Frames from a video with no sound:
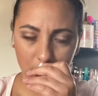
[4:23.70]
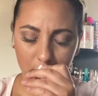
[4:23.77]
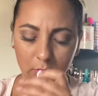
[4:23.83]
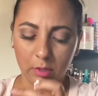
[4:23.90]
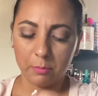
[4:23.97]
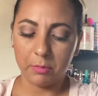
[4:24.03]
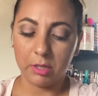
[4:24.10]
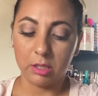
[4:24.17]

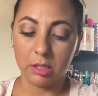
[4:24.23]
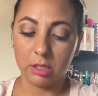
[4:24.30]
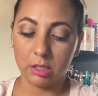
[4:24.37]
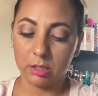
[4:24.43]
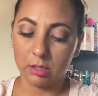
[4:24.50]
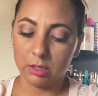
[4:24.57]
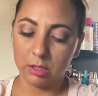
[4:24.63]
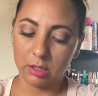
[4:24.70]
I'm gonna
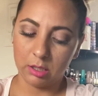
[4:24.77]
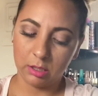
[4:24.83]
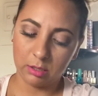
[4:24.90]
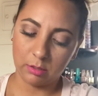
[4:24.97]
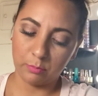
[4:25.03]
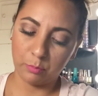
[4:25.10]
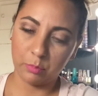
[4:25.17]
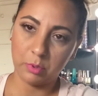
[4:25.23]

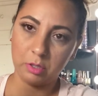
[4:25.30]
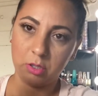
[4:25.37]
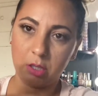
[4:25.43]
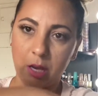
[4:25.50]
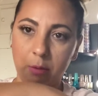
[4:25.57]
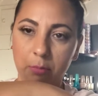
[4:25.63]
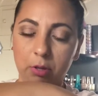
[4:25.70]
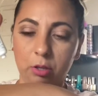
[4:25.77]

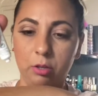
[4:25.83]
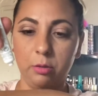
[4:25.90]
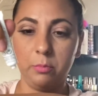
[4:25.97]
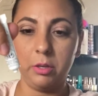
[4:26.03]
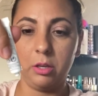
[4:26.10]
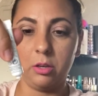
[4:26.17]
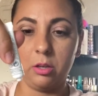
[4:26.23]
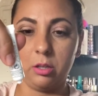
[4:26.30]
dab a little
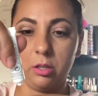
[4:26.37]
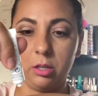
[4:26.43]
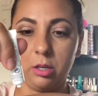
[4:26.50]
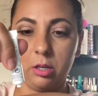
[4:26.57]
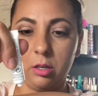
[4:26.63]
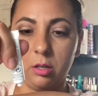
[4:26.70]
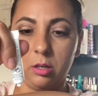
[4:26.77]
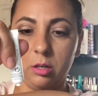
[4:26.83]
bit on there.